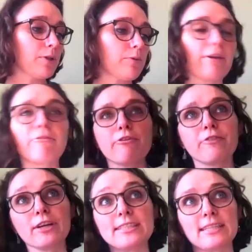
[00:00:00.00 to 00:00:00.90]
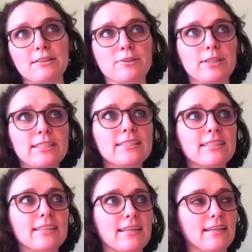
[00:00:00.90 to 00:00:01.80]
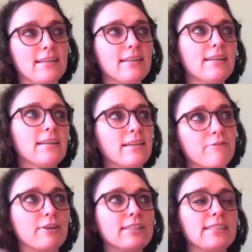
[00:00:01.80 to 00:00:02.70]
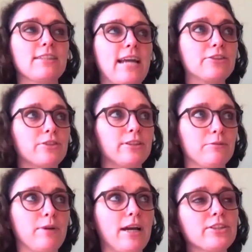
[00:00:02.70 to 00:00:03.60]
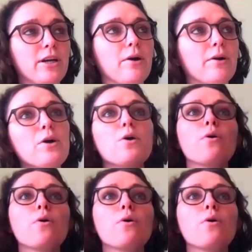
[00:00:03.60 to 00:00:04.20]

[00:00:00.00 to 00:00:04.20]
was one of the first signatories to the First International in Russia,